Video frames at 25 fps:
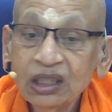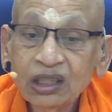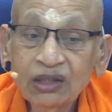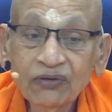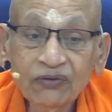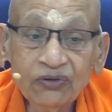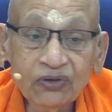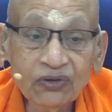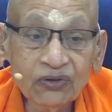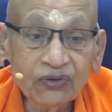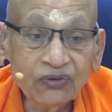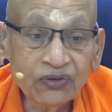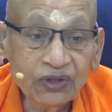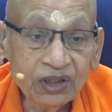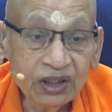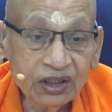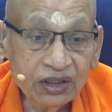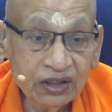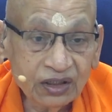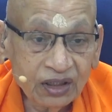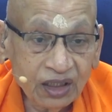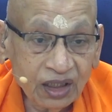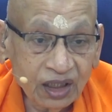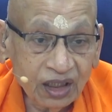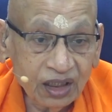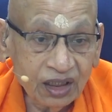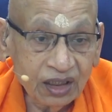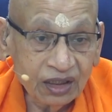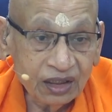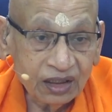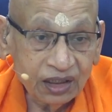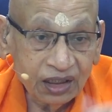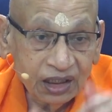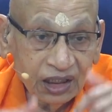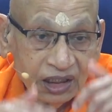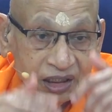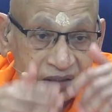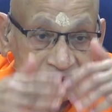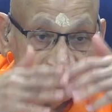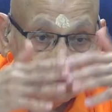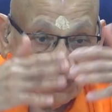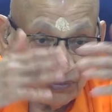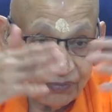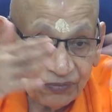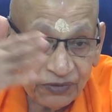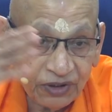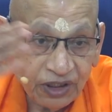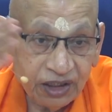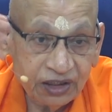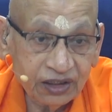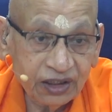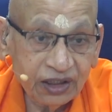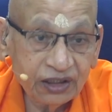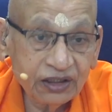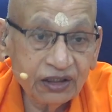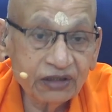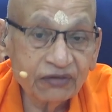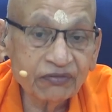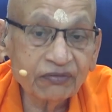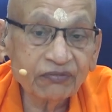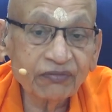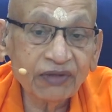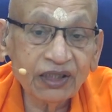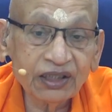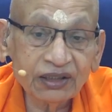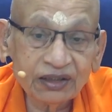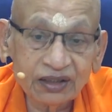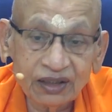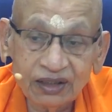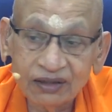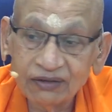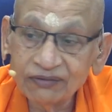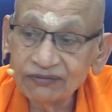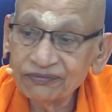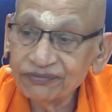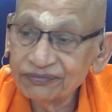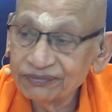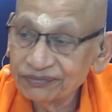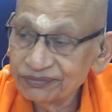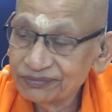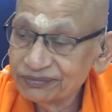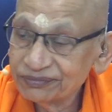Even though in reality, swapna is nothing but myself,